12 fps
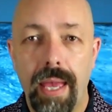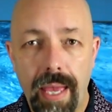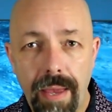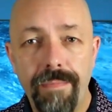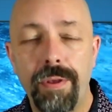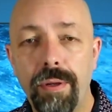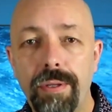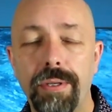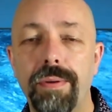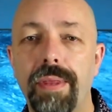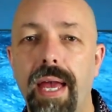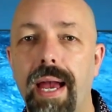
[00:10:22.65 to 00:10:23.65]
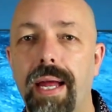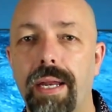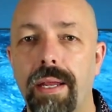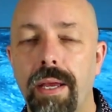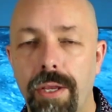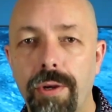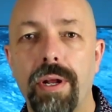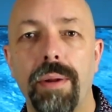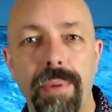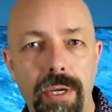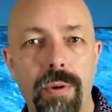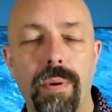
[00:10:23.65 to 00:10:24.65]
If you do that, you're going to
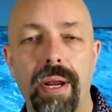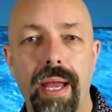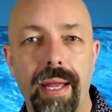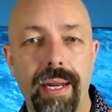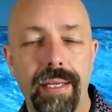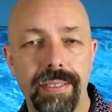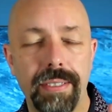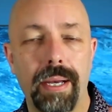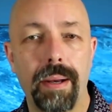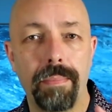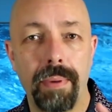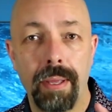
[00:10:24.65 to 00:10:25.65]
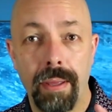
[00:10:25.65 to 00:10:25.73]
be creating some